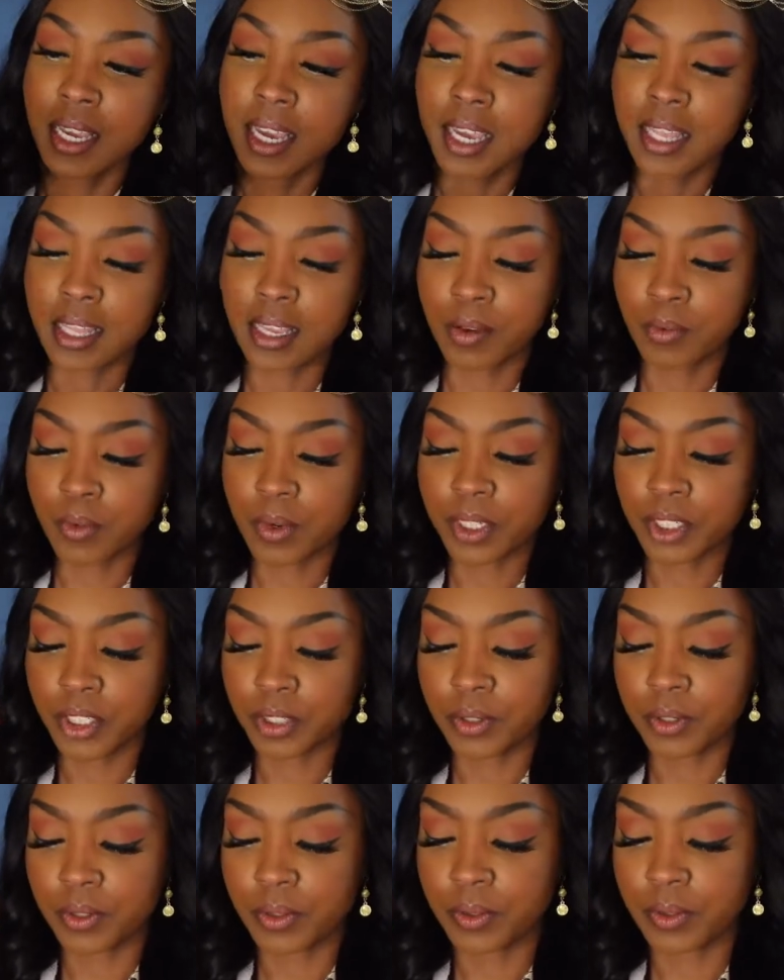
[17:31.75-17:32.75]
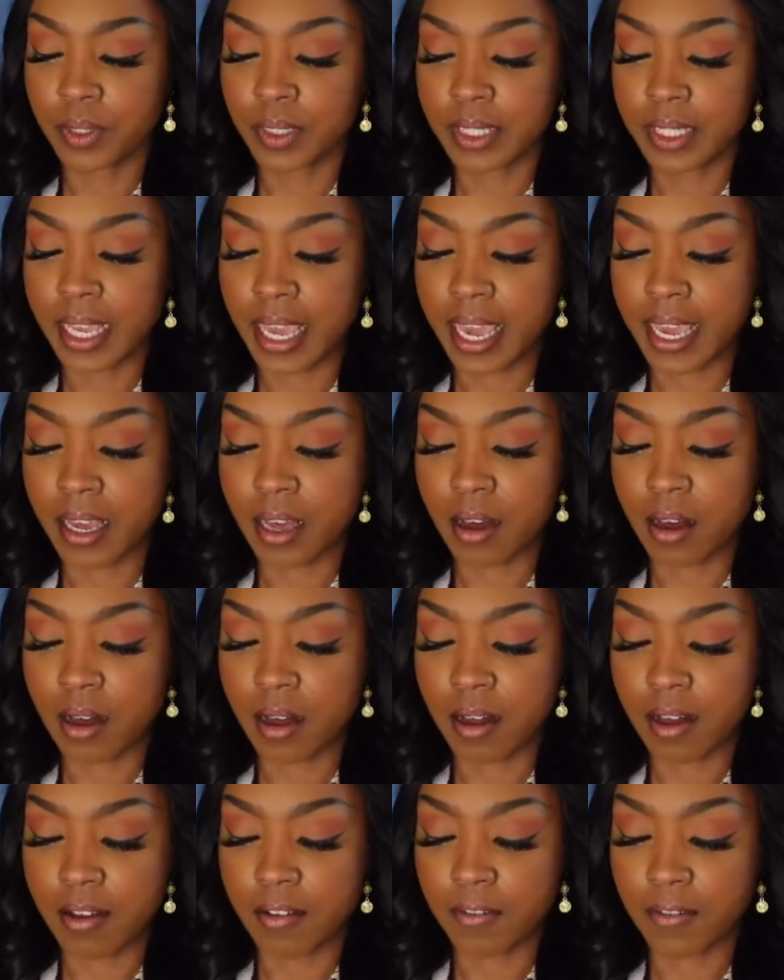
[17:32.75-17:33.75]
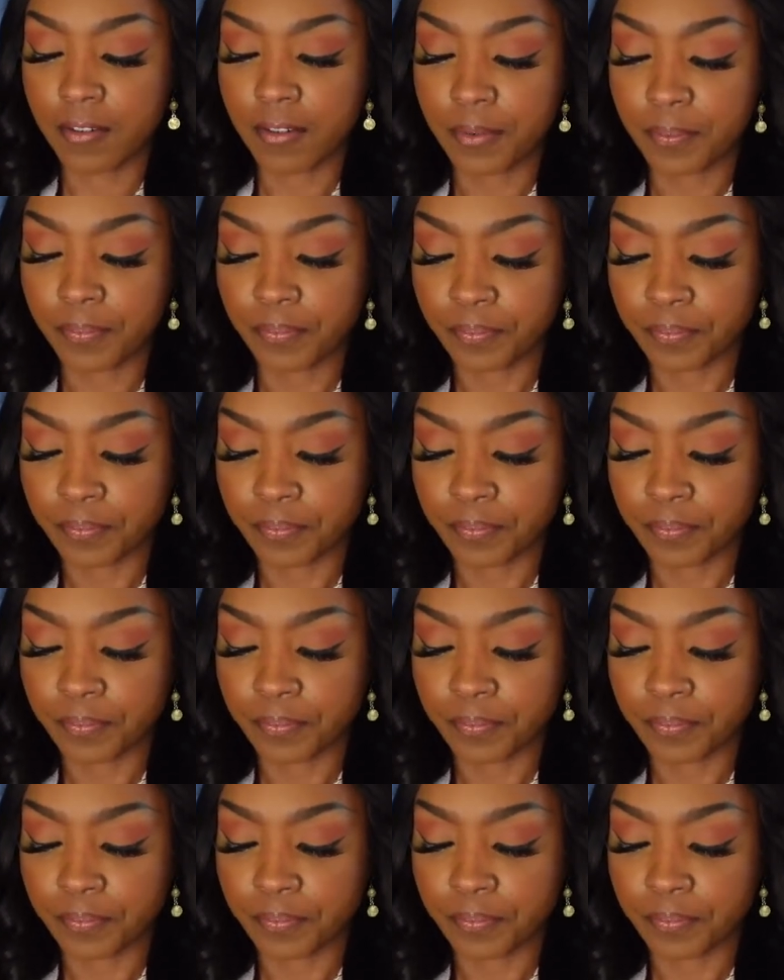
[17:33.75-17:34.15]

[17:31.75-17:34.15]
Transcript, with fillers: And then once you take off